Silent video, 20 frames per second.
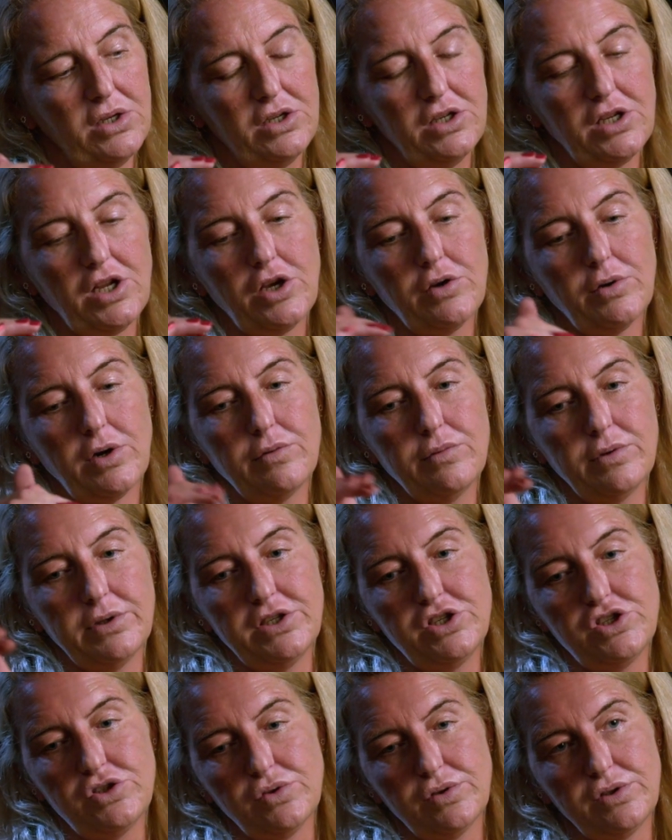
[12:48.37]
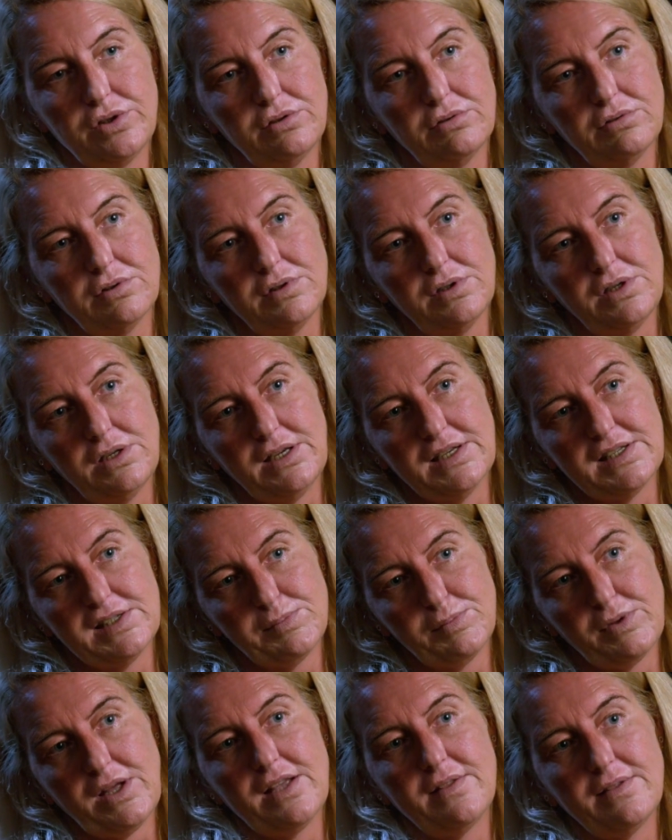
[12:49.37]
No, I really shouldn't
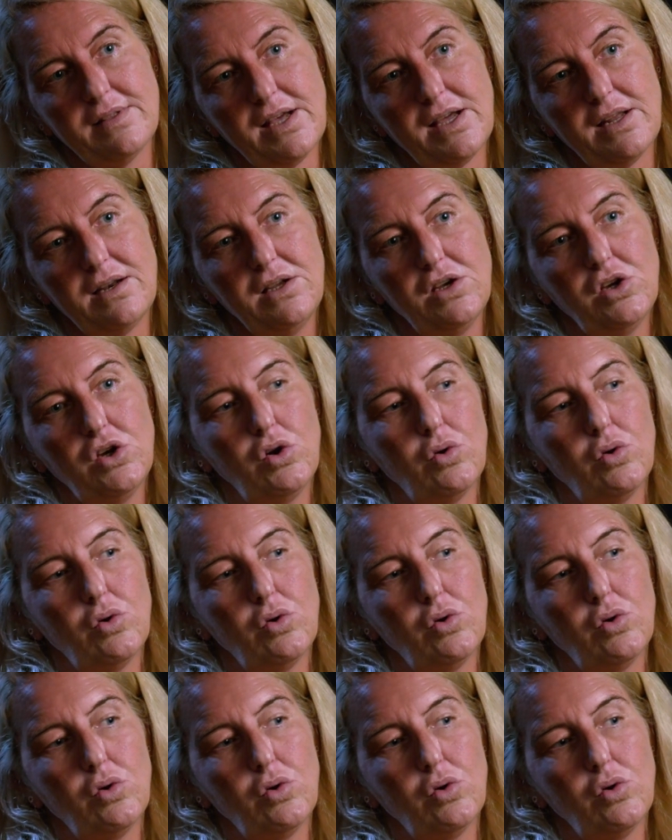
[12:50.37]
explain that,